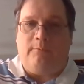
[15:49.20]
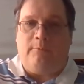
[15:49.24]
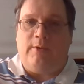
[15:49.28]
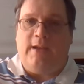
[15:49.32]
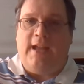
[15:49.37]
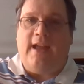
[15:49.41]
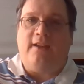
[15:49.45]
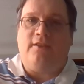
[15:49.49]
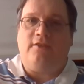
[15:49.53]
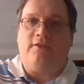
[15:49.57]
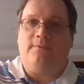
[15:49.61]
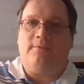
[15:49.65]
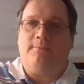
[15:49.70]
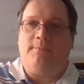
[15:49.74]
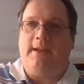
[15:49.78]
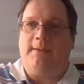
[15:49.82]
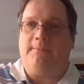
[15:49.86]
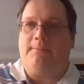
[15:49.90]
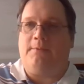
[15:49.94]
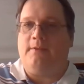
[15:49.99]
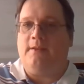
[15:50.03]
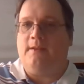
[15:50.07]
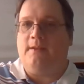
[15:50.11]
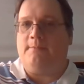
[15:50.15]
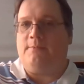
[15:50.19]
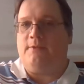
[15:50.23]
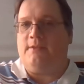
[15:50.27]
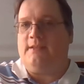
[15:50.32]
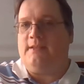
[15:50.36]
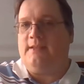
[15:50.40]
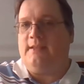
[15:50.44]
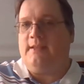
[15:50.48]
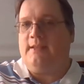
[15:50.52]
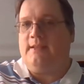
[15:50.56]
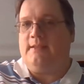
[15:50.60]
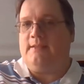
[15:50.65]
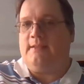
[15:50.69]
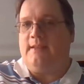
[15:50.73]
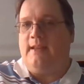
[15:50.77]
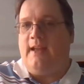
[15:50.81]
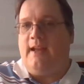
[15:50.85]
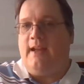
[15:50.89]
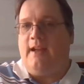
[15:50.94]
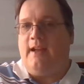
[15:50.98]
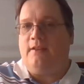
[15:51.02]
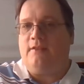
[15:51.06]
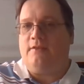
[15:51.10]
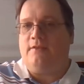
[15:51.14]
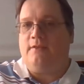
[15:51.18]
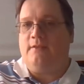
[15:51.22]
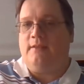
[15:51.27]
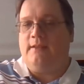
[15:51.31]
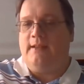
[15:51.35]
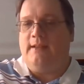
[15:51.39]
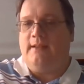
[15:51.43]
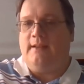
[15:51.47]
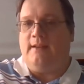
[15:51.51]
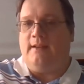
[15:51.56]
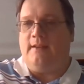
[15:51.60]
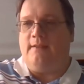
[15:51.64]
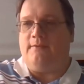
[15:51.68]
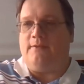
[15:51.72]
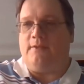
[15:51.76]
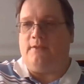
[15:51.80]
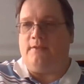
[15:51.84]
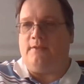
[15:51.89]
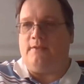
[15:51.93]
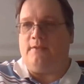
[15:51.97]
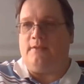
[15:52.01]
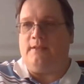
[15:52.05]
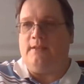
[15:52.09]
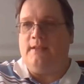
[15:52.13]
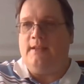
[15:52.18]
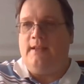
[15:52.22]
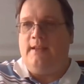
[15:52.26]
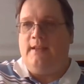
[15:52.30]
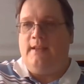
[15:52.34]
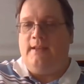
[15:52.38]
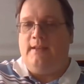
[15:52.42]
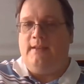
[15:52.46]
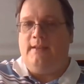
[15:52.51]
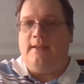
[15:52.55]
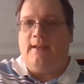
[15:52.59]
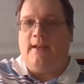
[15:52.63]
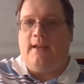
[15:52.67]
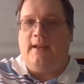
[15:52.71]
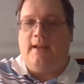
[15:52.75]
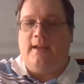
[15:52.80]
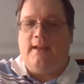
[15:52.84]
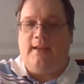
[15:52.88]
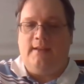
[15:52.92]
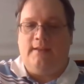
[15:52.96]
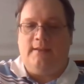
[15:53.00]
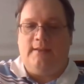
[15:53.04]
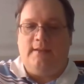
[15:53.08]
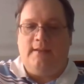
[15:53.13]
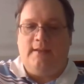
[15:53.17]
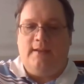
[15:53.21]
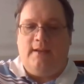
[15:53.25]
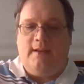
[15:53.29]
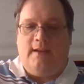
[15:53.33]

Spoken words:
Reaction paper number 6 actually covers not